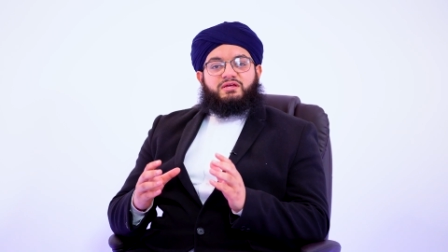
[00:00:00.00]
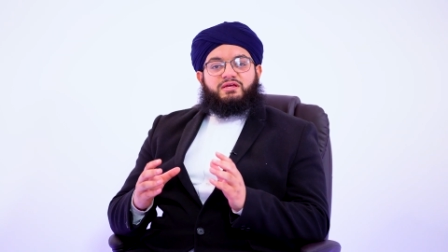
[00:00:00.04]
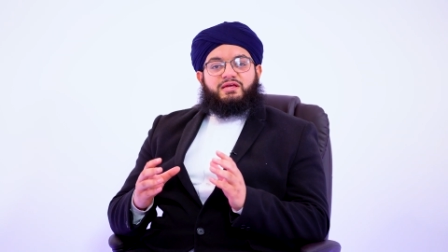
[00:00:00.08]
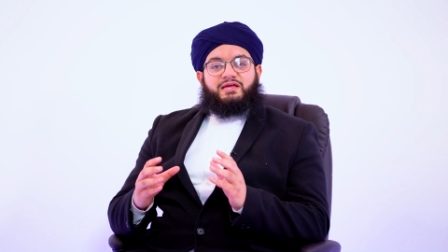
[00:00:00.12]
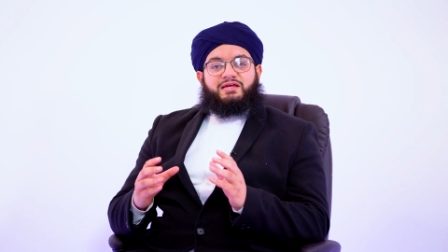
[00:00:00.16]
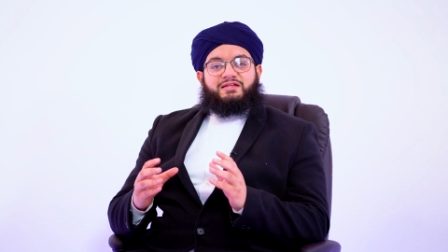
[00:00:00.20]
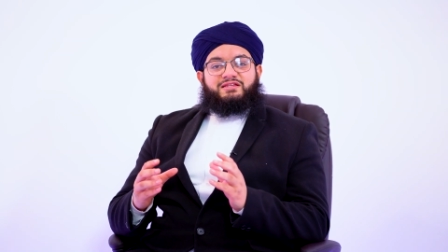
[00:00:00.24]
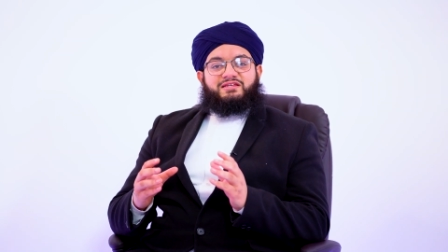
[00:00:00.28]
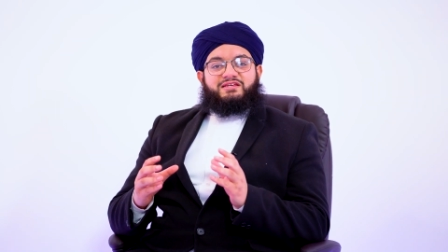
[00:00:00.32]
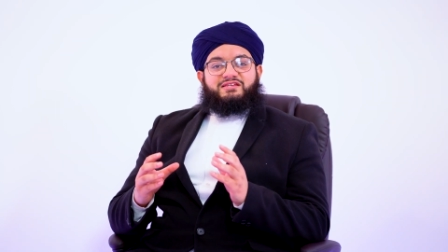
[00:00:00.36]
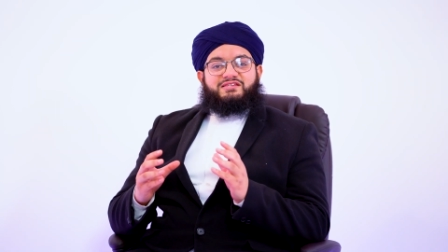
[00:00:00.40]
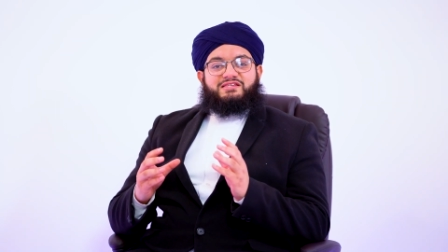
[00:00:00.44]

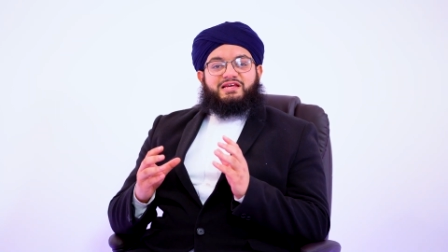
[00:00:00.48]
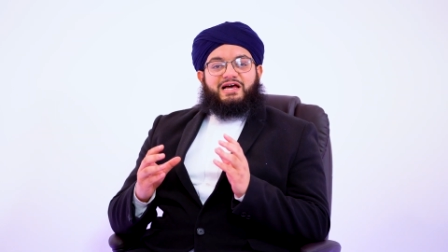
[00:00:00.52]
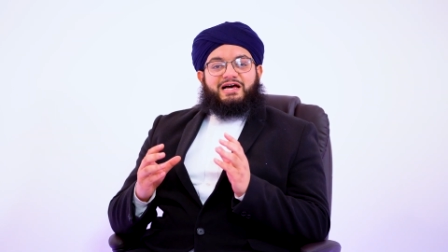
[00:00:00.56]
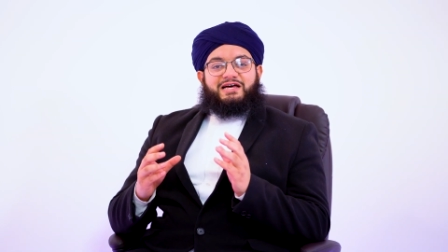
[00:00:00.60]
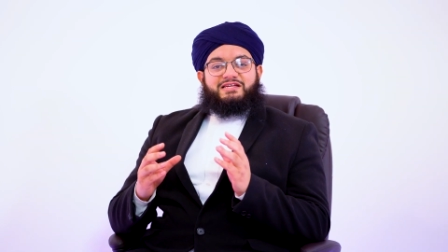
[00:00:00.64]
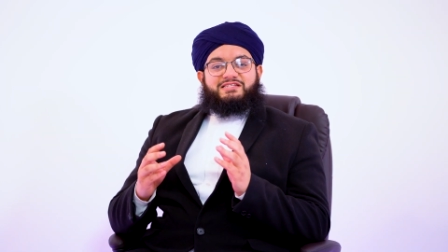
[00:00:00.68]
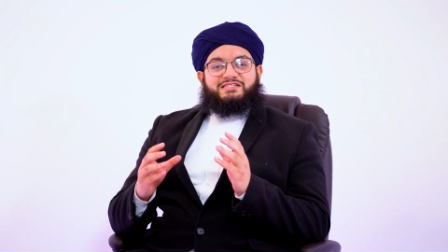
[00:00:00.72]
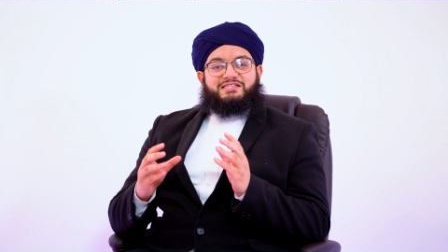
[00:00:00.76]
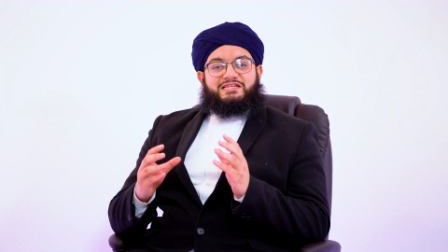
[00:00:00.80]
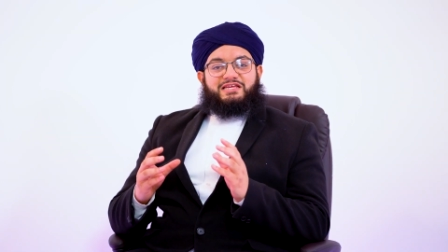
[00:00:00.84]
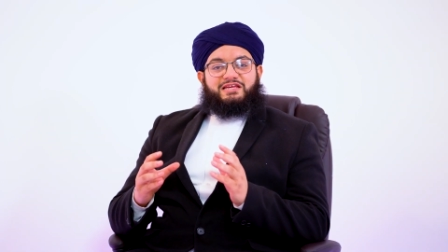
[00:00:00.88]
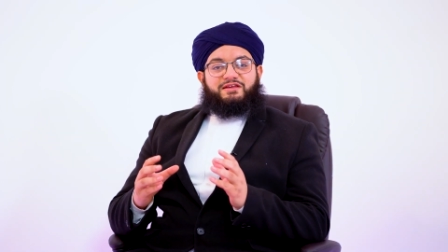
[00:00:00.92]
it is
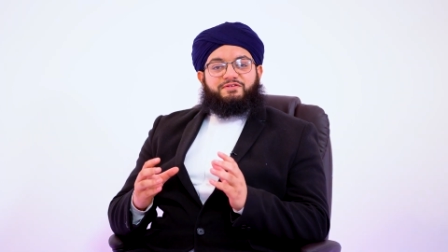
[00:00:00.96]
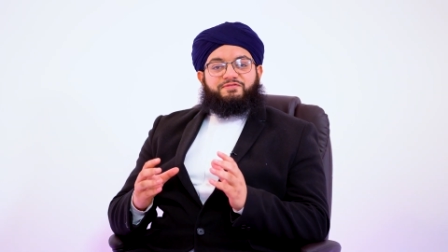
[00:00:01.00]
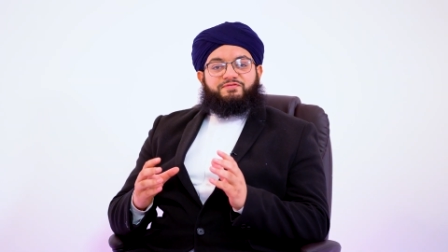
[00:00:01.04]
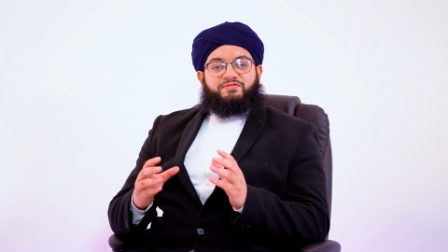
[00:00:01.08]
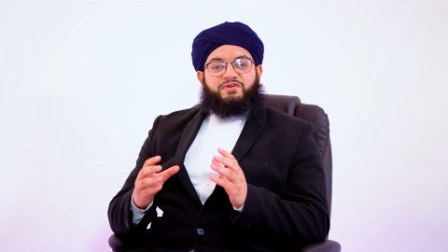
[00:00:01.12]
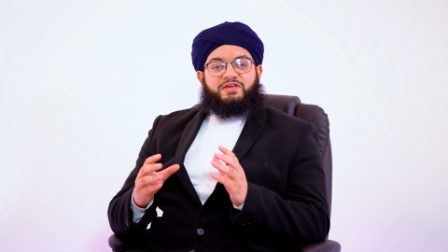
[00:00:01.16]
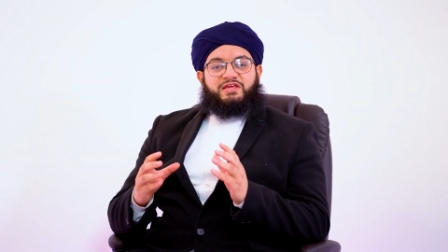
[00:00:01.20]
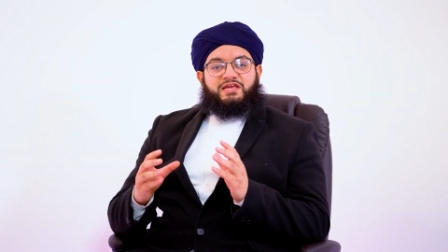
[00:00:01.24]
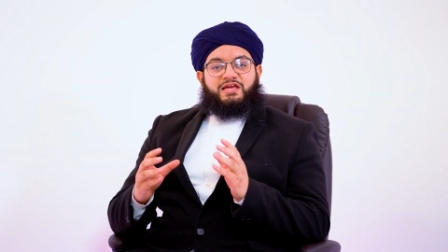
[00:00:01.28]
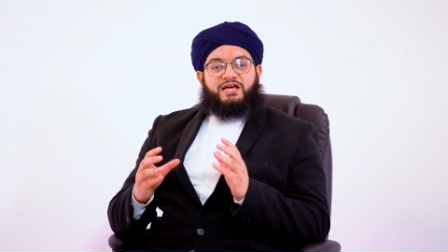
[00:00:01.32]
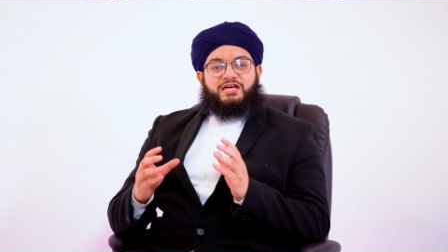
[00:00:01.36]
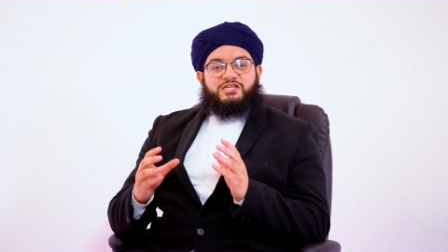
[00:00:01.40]
as if
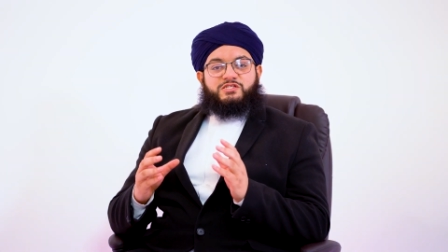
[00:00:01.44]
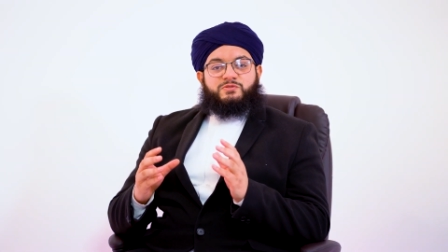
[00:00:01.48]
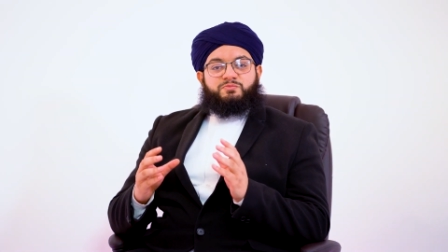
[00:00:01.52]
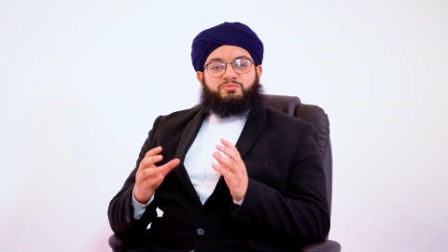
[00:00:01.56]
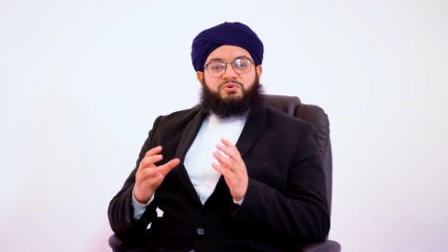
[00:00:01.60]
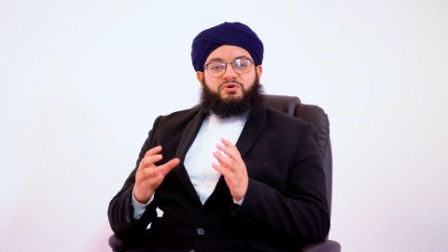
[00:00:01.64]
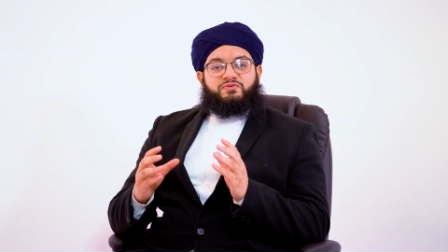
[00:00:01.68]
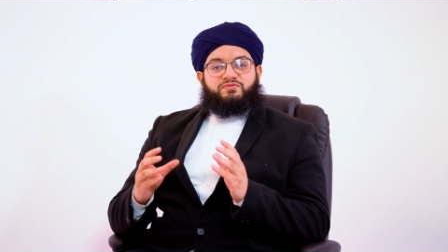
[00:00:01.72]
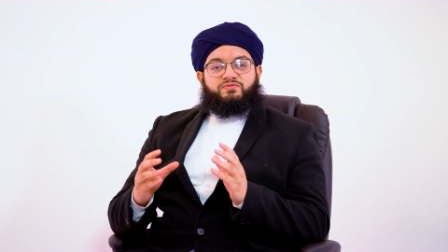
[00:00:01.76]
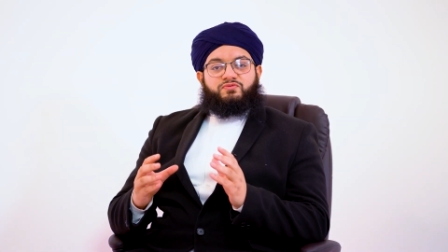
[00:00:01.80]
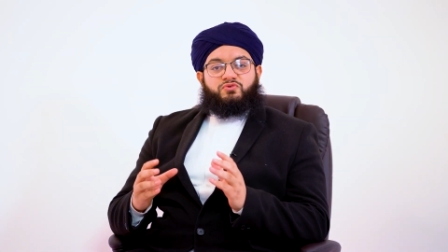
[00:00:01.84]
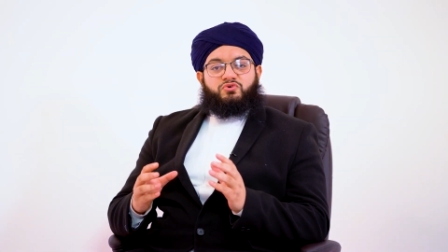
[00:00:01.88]
he has
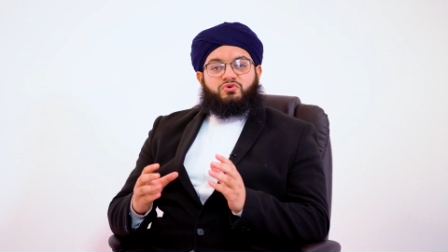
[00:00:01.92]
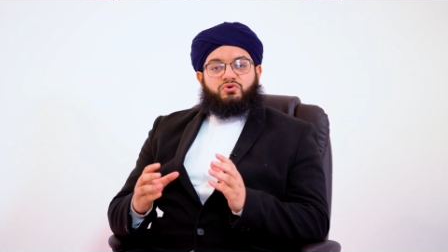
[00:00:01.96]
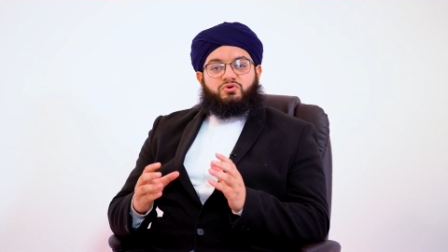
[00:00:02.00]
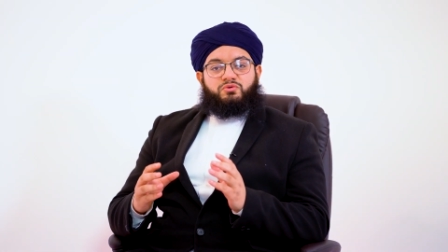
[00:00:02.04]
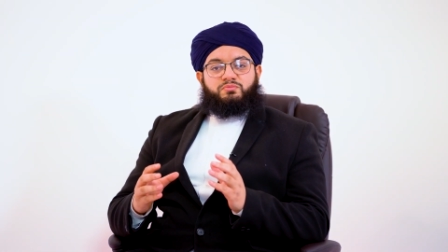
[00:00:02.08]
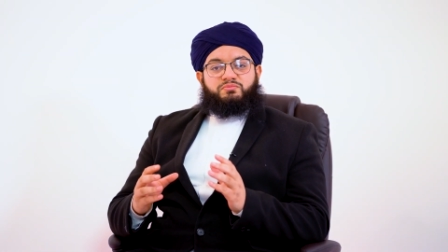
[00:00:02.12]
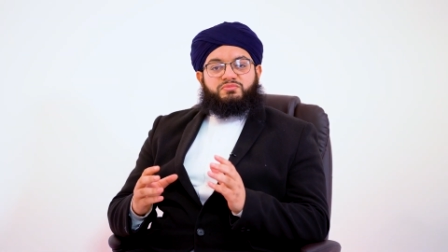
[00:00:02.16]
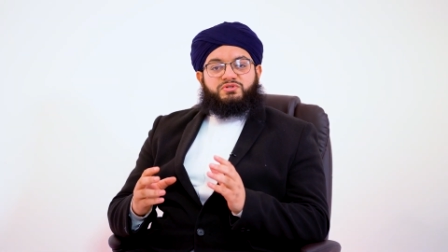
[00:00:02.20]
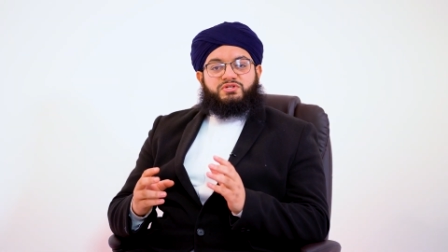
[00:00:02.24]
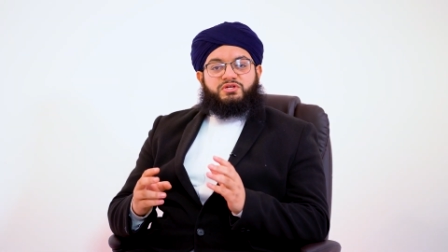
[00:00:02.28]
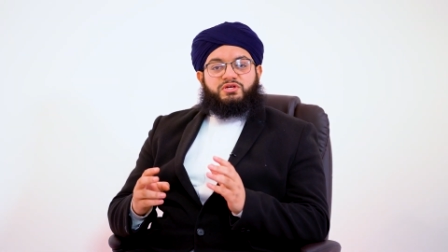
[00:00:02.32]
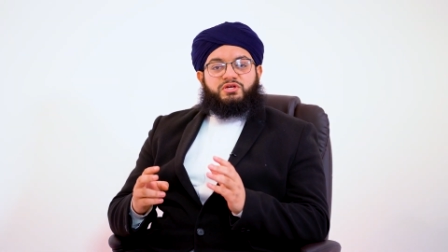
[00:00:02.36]

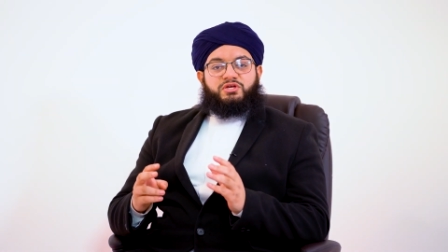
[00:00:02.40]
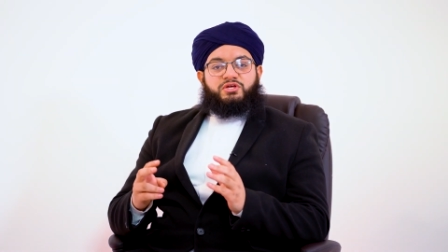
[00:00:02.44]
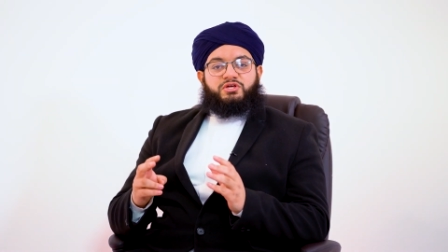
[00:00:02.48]
performed